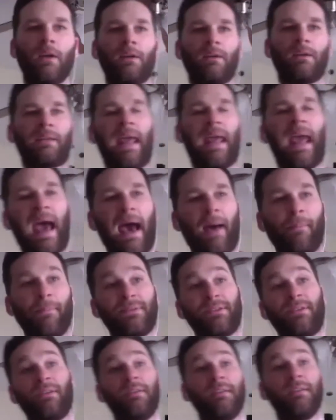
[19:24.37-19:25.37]
Gab.
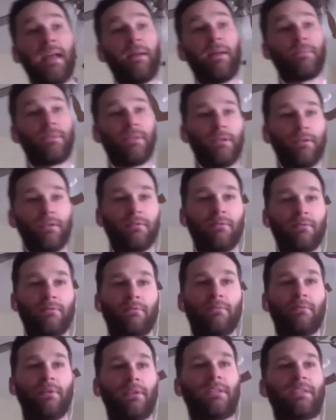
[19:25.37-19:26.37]
It's a good name too.
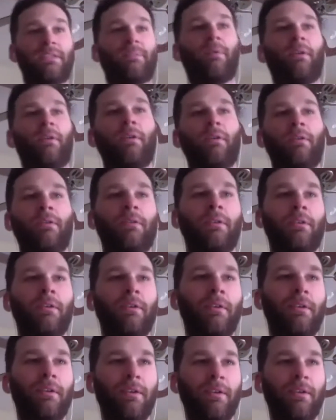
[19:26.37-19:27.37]
That's smart.
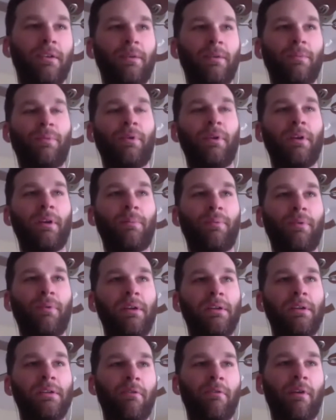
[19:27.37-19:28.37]
Pretty
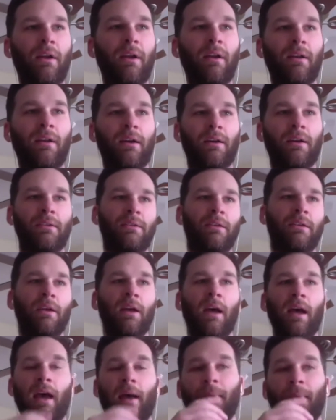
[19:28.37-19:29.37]
easy to recognize.
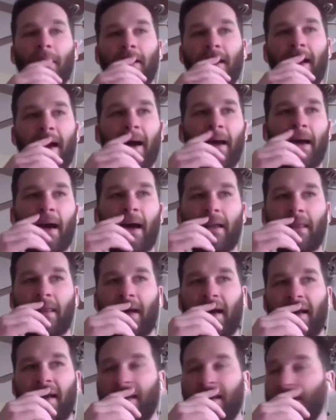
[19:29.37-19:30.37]
I mean, yeah,
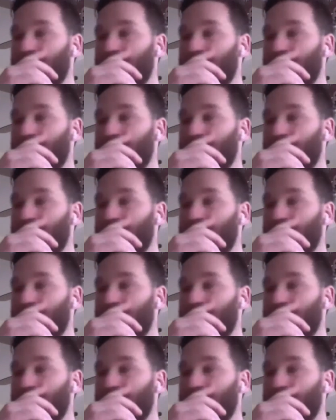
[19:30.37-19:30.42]
I think